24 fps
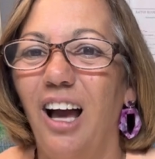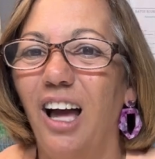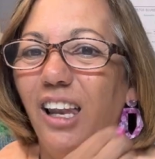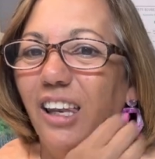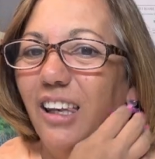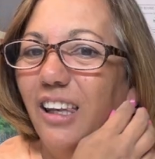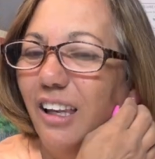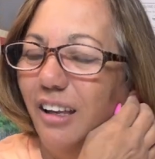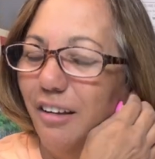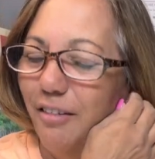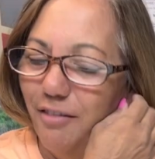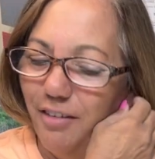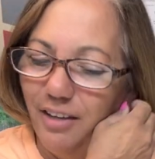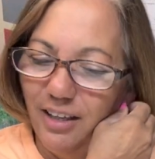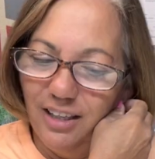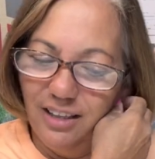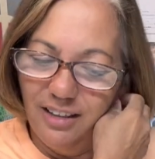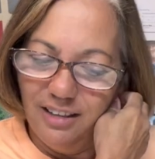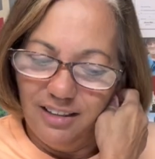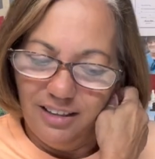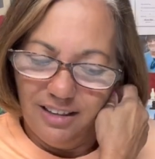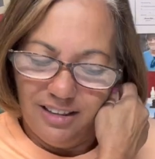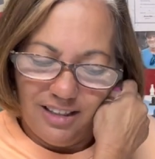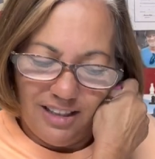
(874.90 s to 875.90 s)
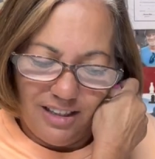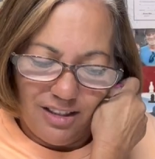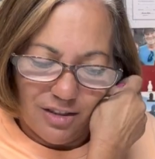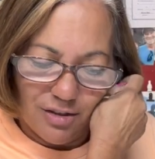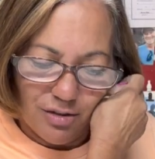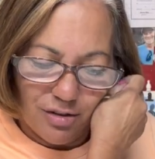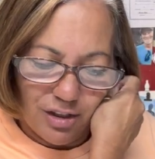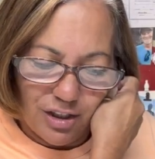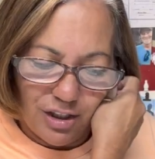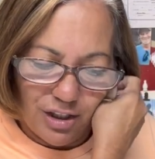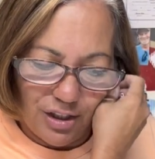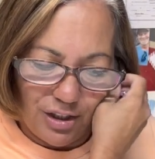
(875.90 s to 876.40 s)
I love it. These
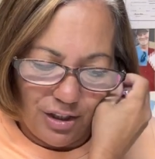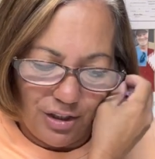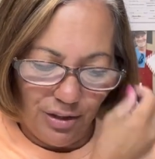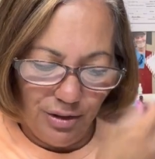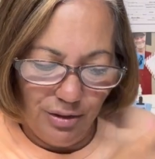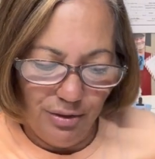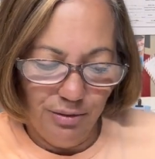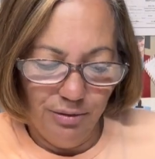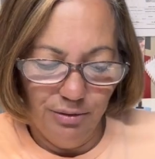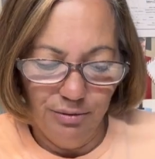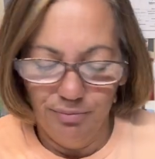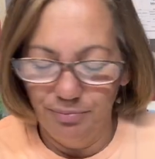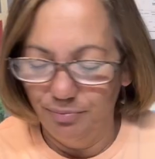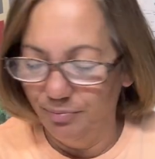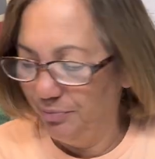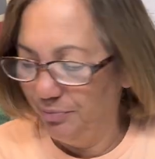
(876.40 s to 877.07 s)
are cute.